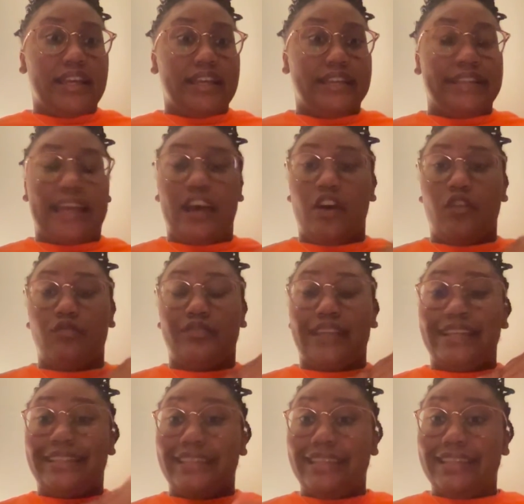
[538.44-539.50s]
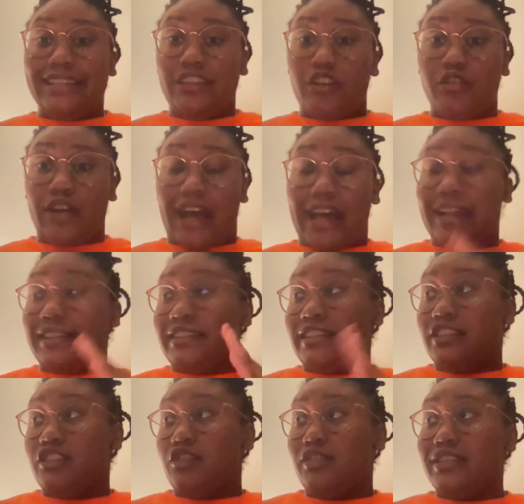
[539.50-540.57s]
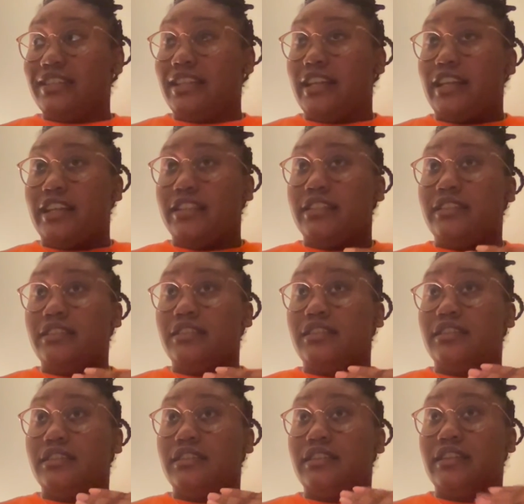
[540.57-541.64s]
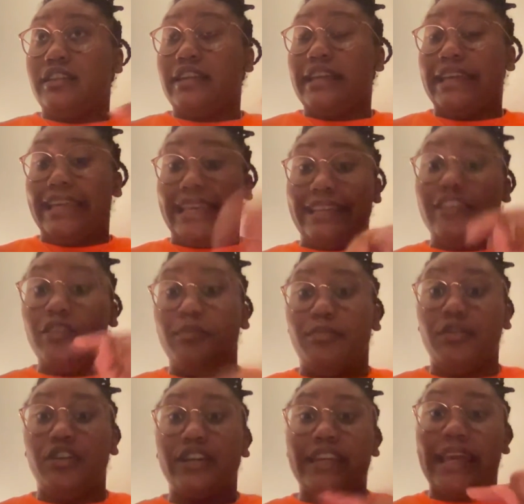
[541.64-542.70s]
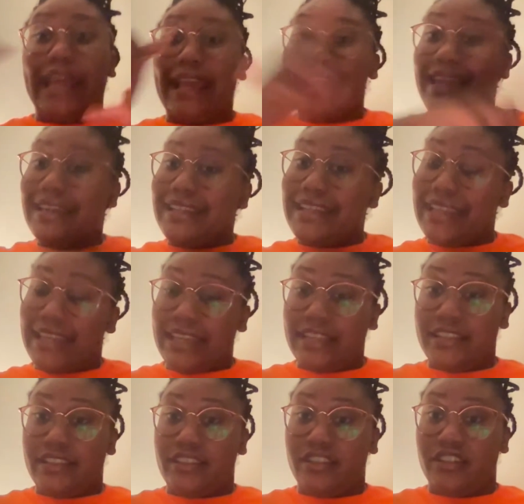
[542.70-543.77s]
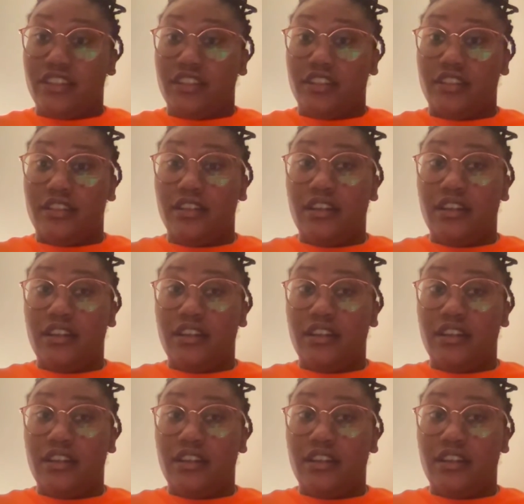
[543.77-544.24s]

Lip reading: Now, I did notice that in the book and in the